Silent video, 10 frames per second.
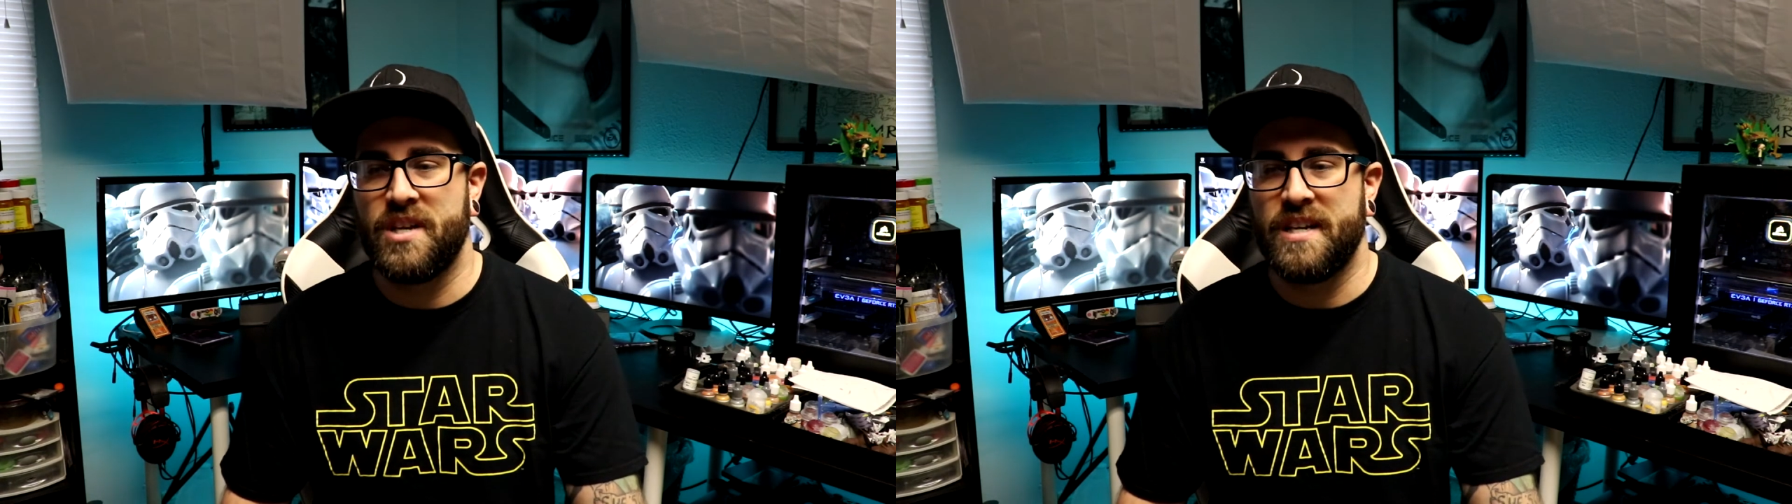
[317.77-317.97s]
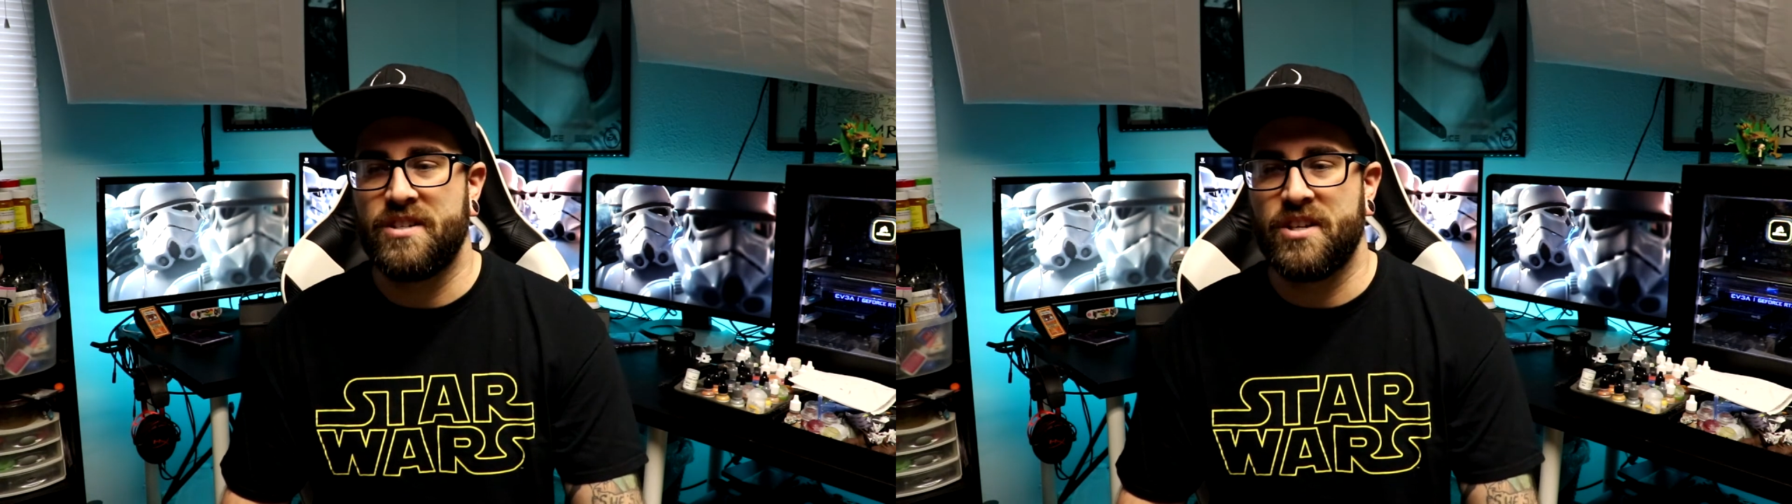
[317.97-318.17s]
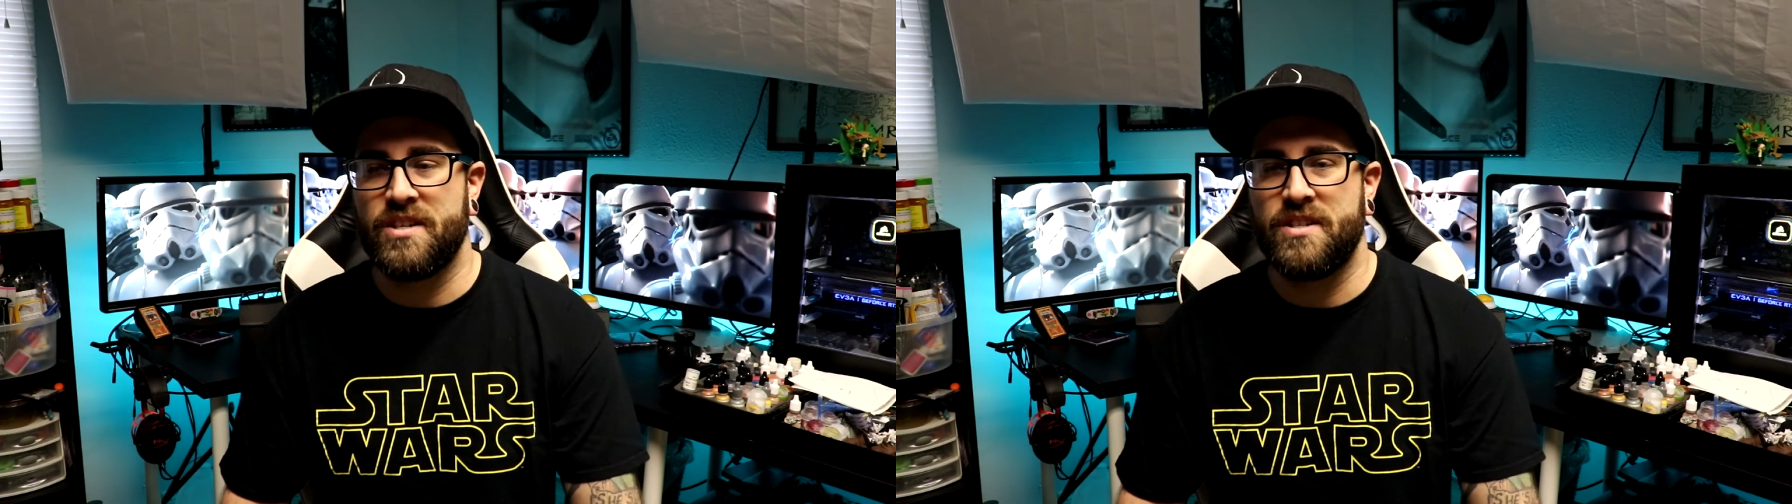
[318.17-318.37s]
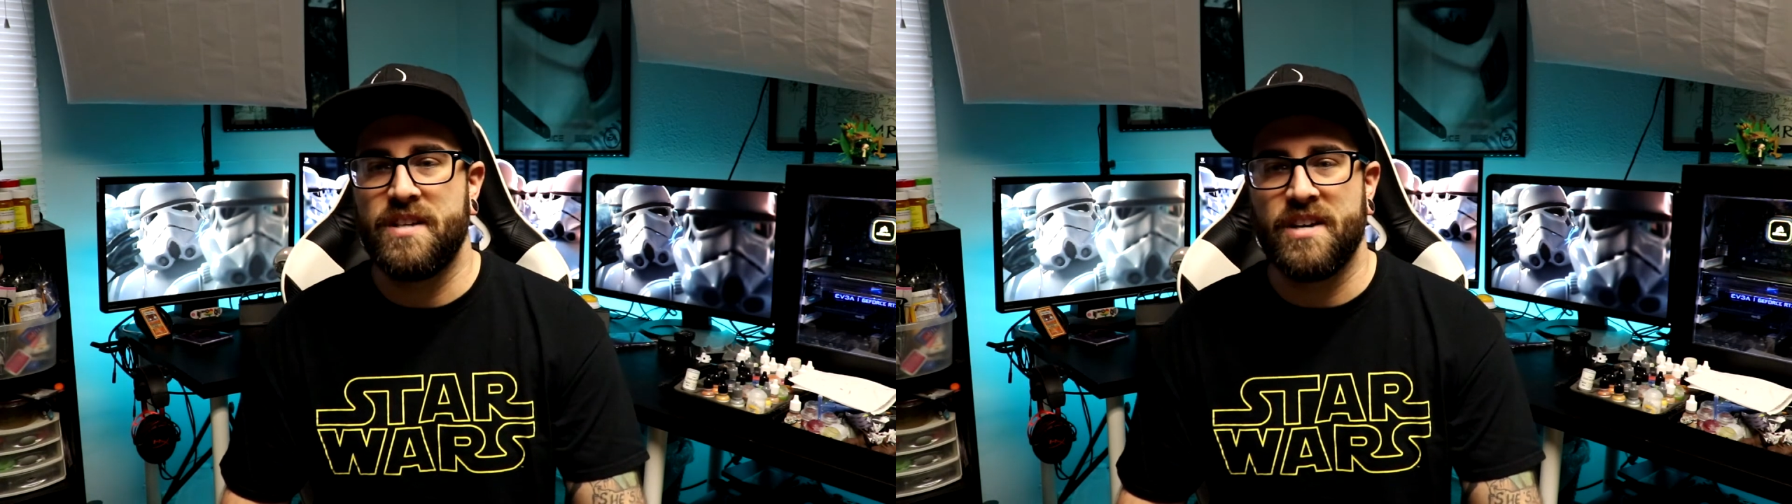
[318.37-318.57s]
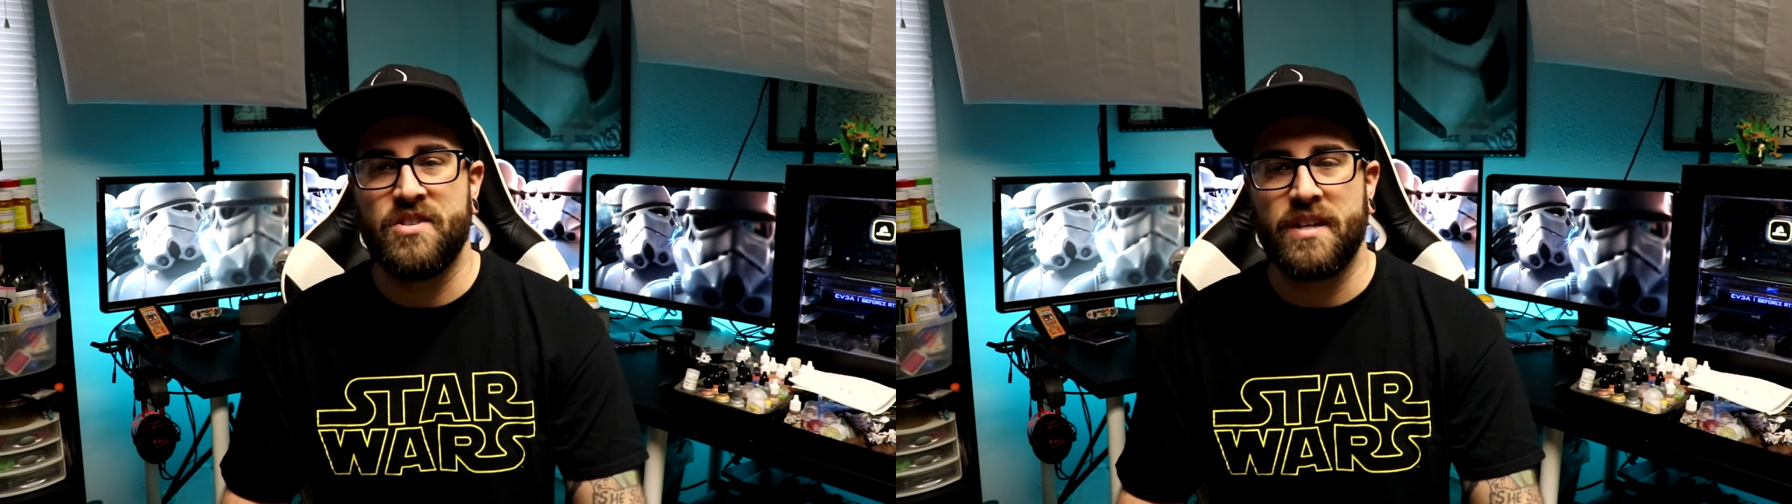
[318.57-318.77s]
it just
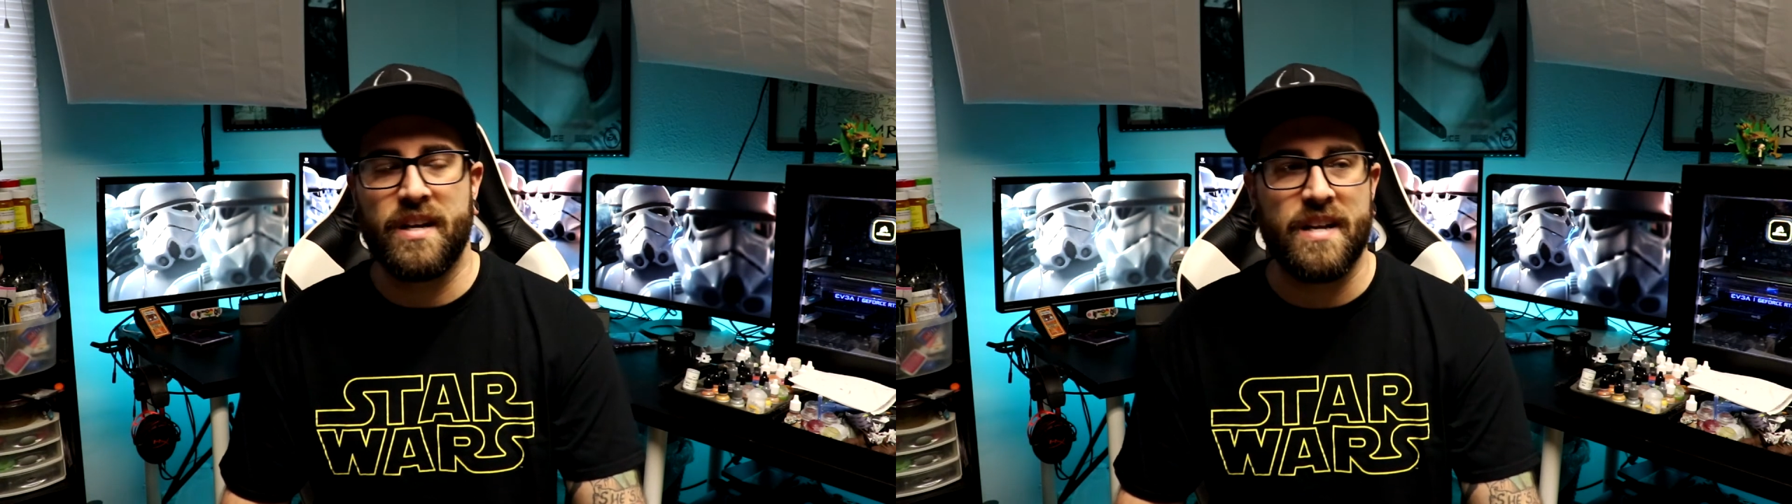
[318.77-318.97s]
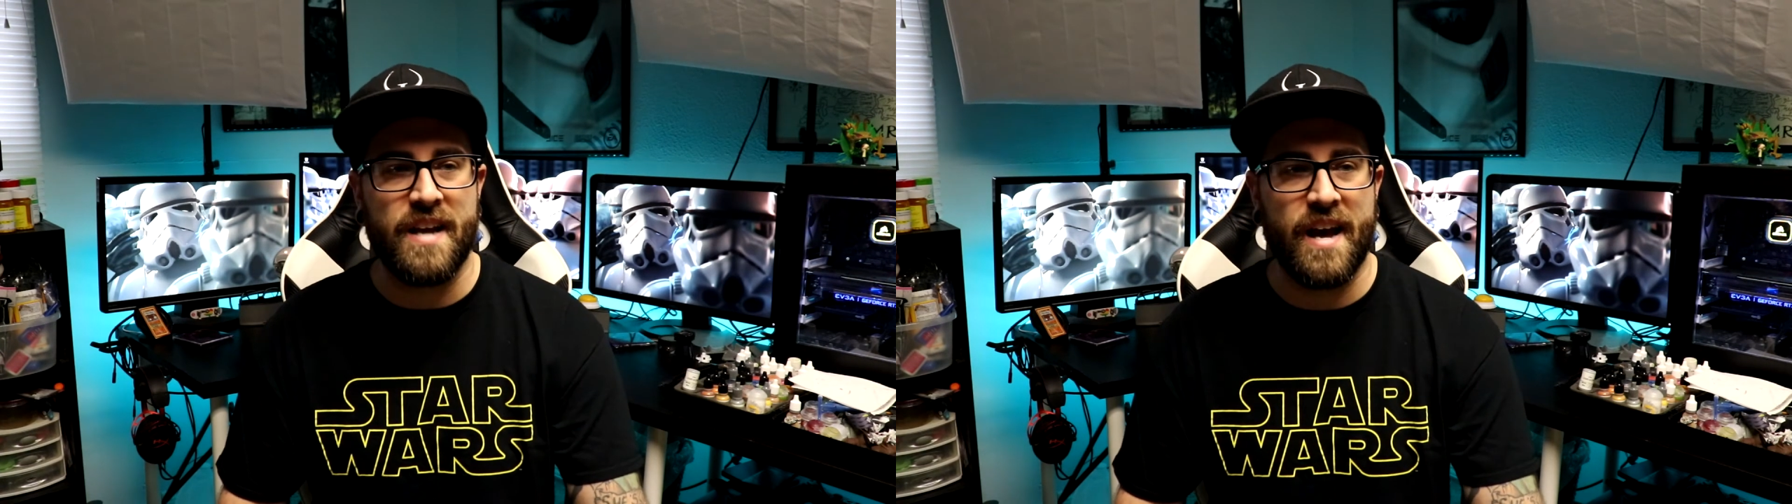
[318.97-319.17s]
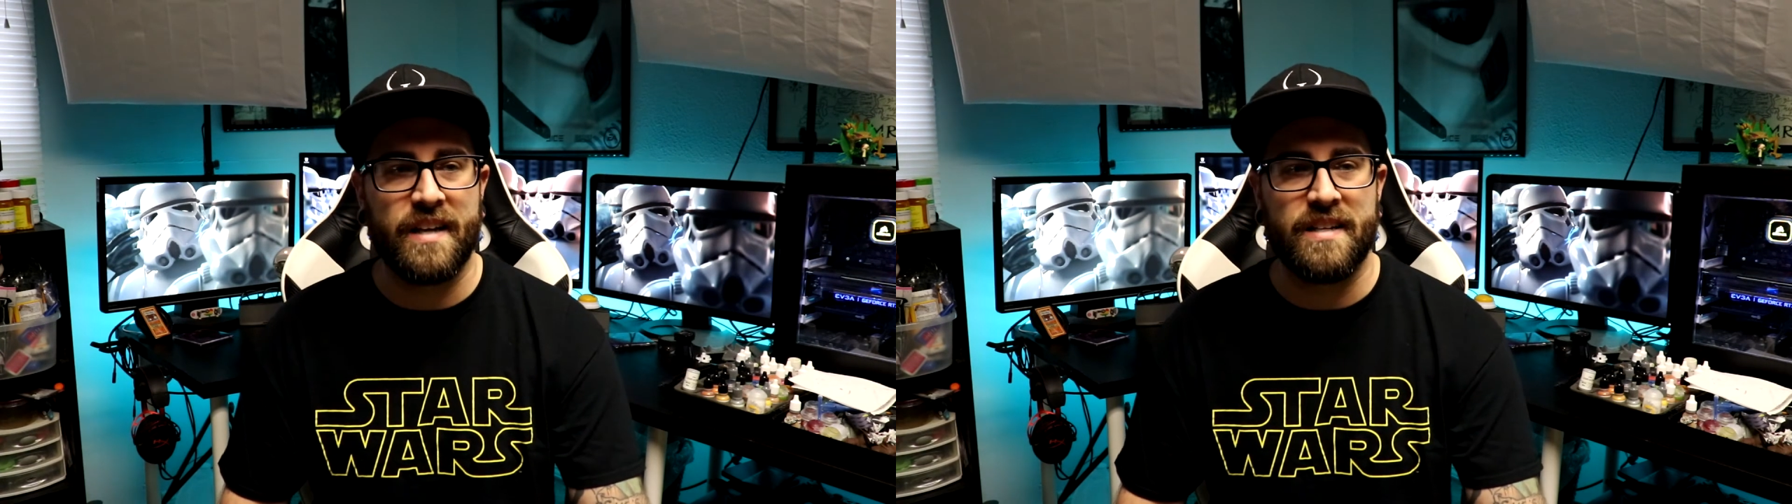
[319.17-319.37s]
doesn't connect,